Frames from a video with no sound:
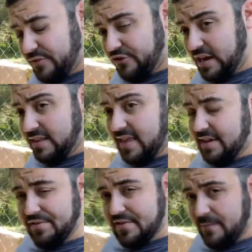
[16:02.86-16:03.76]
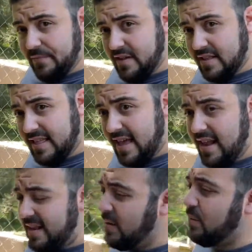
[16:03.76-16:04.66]
chicken legs or something like that,
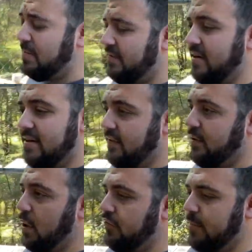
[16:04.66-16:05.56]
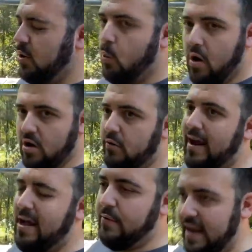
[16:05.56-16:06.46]
it would be very difficult for me to walk
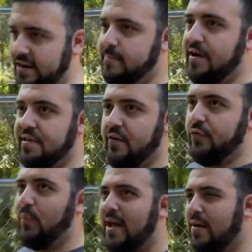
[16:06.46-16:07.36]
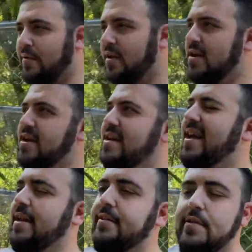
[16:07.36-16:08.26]
around, carry myself around,
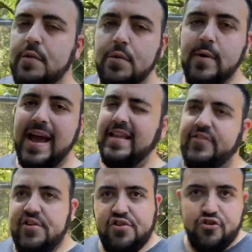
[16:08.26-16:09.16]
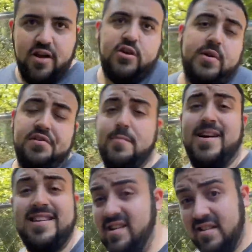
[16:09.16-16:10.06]
and do anything strenuous for my daily